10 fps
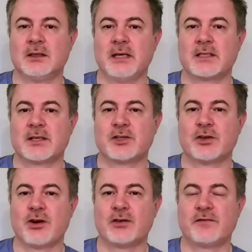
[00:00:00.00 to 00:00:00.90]
It's such a
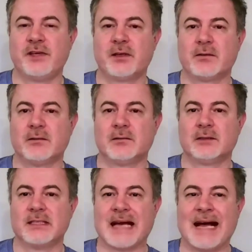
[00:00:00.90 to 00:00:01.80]
large vehicle,
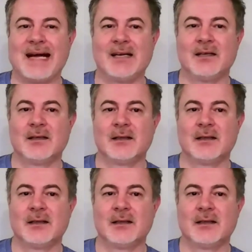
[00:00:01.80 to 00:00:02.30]
it's odd